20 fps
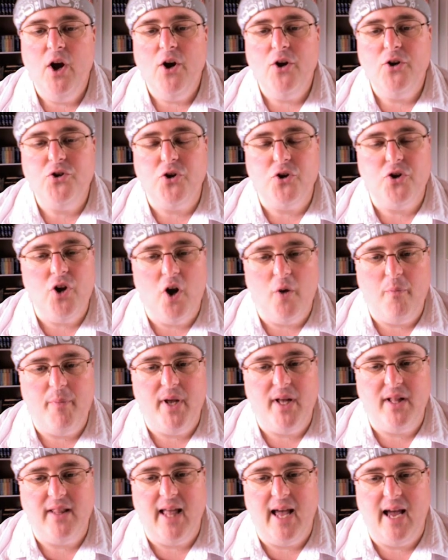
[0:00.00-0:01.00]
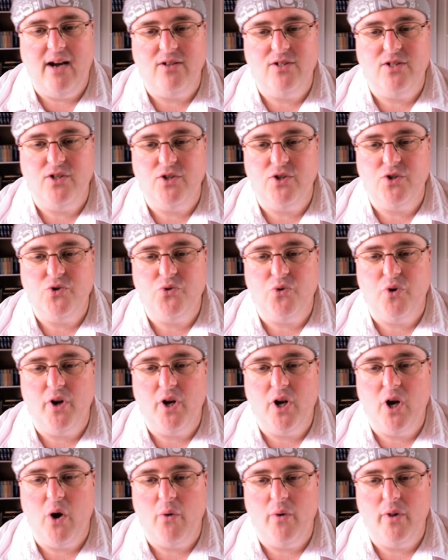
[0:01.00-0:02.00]
should not be allowed to destroy
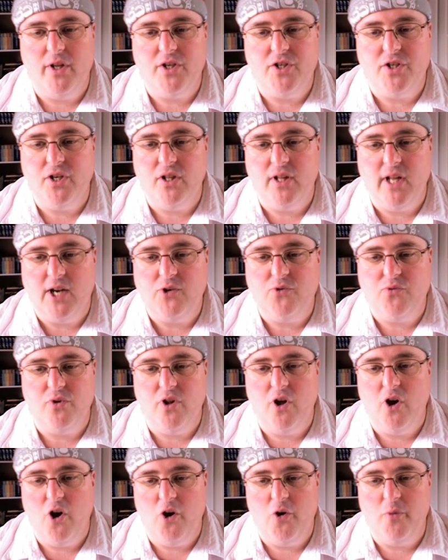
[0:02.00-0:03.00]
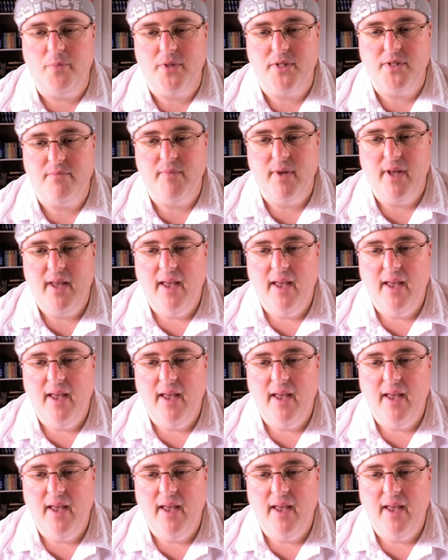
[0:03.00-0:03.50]
coalition electoral hopes.